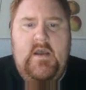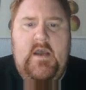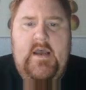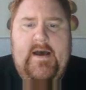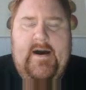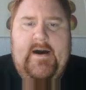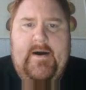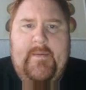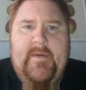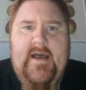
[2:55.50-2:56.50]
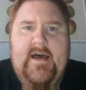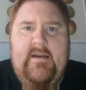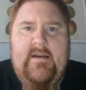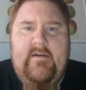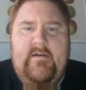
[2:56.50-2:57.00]

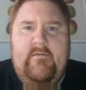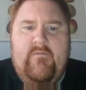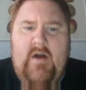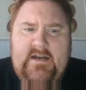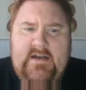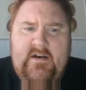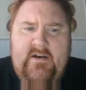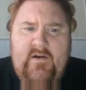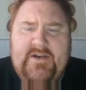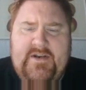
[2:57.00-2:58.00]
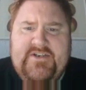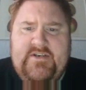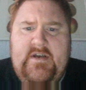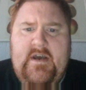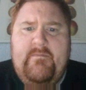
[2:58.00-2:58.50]
And write down an
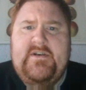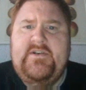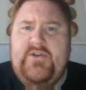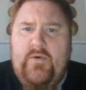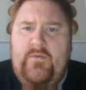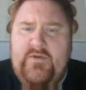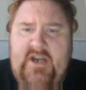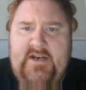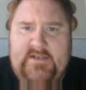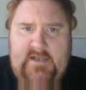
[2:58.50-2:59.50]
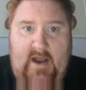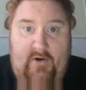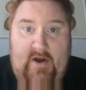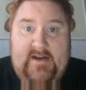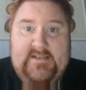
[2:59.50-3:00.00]
equation, but don't change the
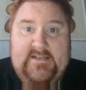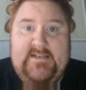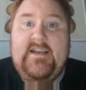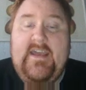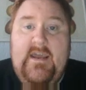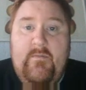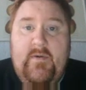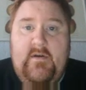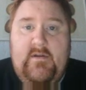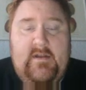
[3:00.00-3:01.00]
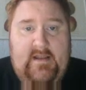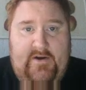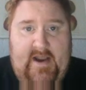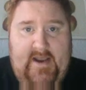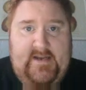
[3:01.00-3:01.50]
letter x. Keep the
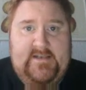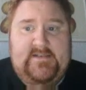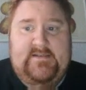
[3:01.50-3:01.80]
letter x.